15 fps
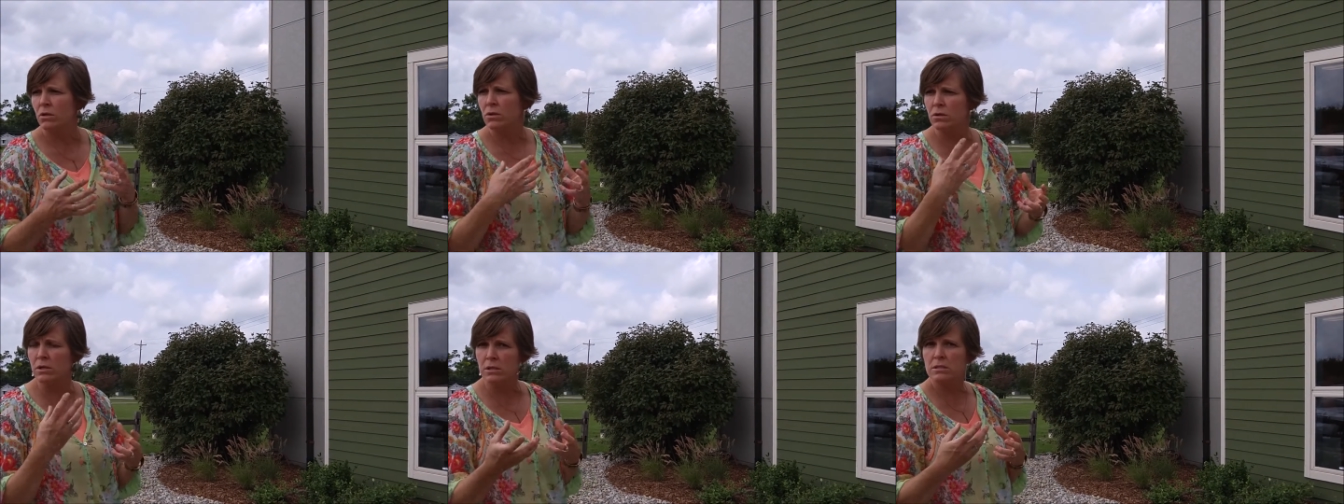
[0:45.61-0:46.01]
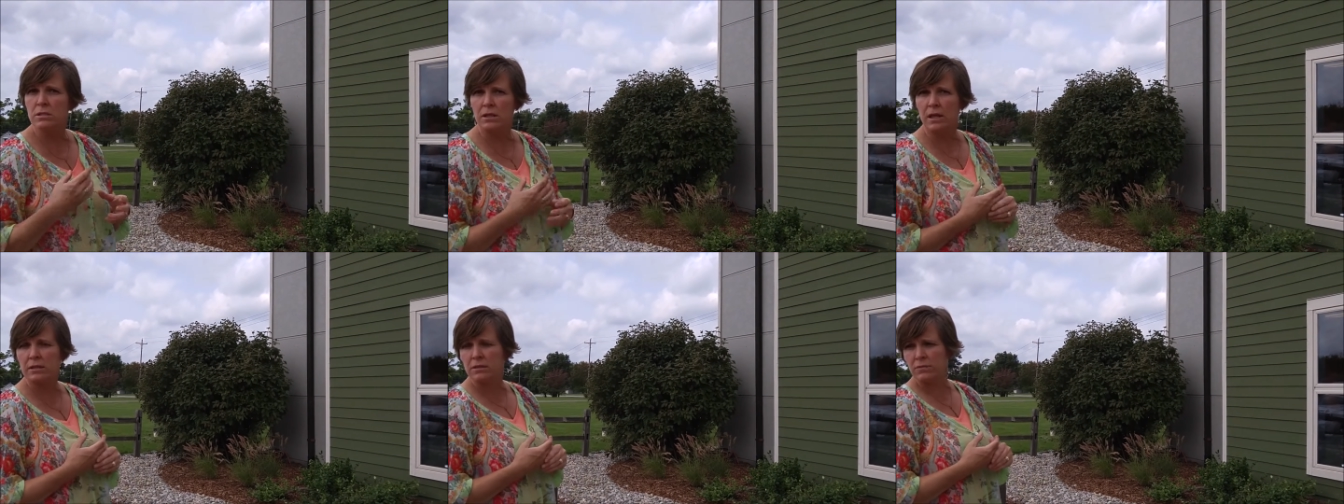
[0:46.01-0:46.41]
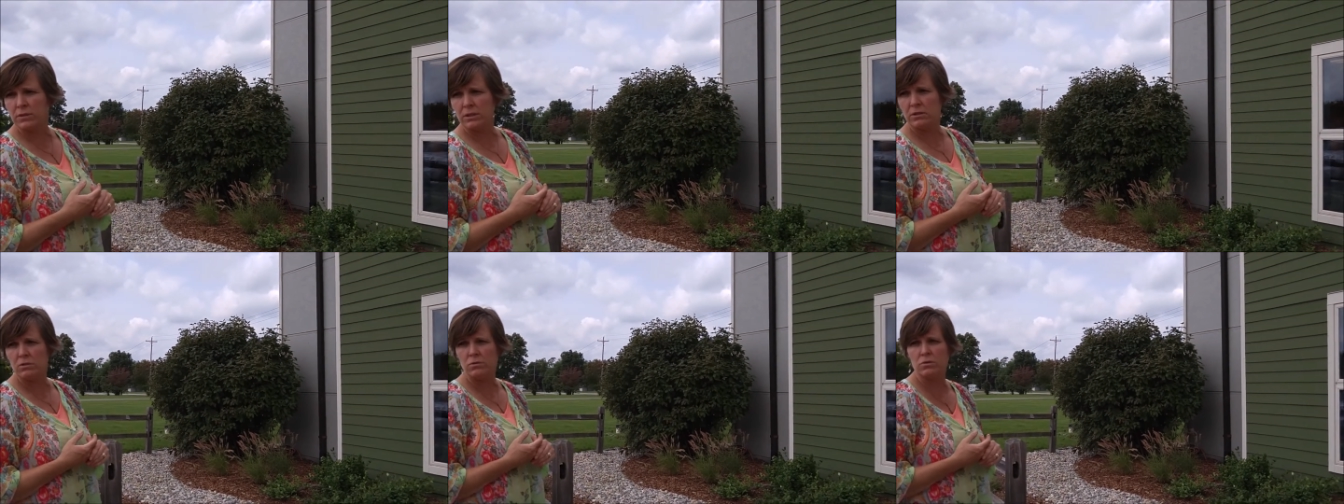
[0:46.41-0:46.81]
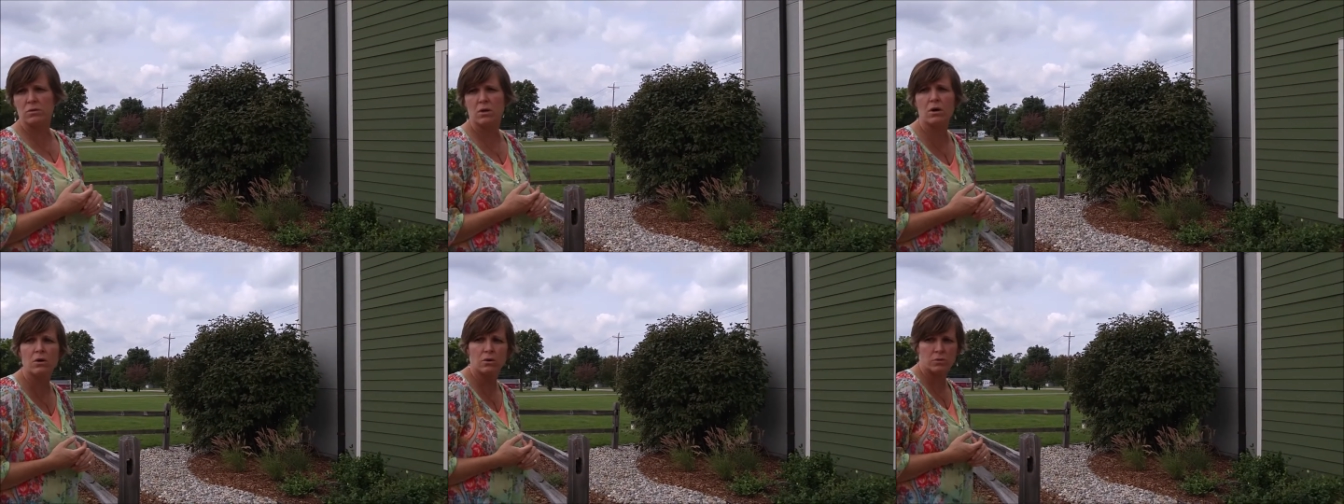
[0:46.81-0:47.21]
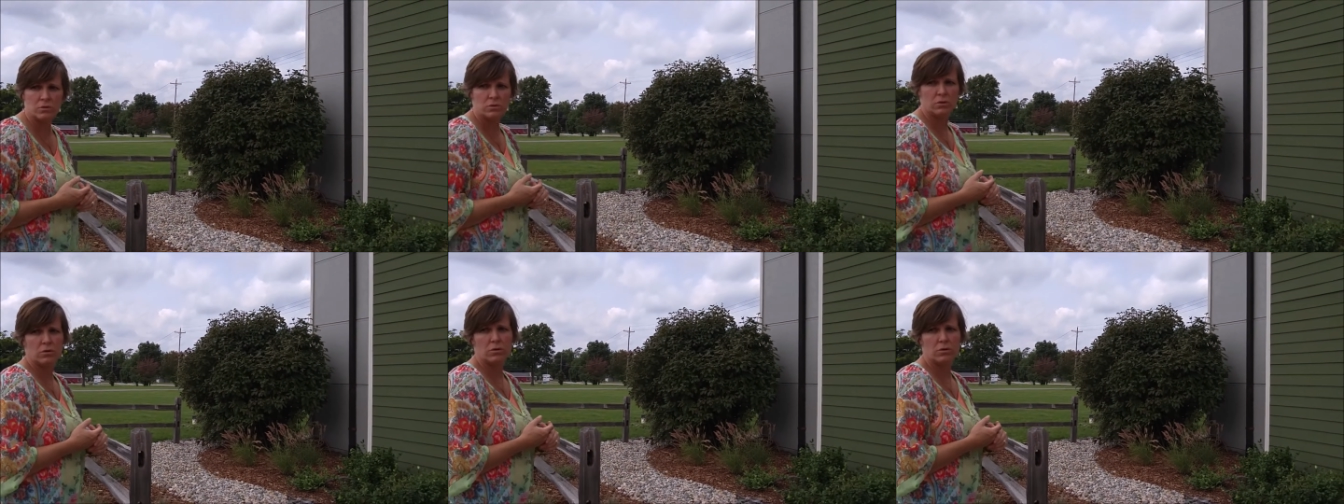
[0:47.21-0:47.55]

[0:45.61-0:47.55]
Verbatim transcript: Oh. So you can selectively use those.